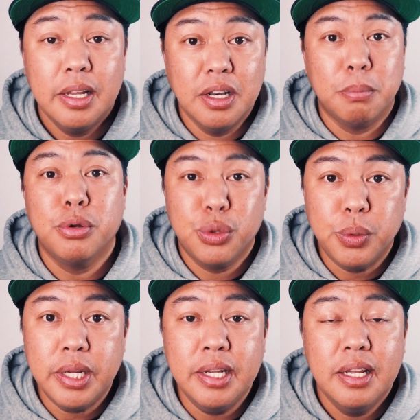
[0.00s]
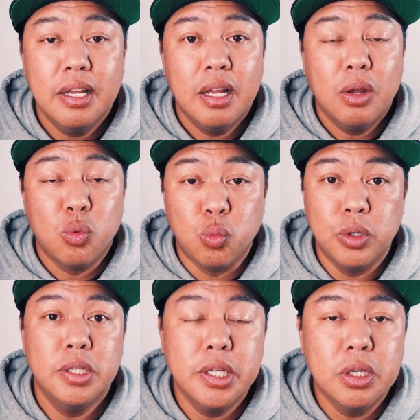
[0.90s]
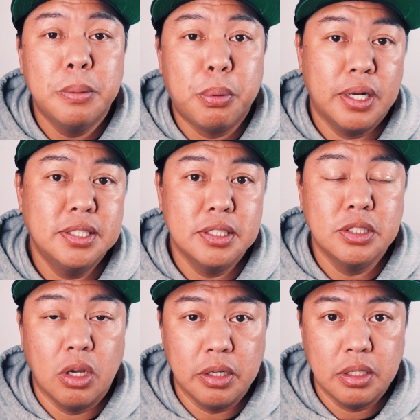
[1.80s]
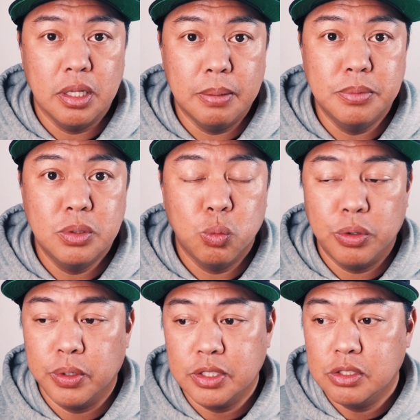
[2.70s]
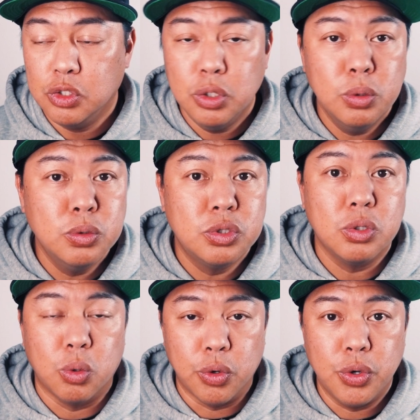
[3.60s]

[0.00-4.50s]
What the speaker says: Number three, really good prices on clubs, whether it's used or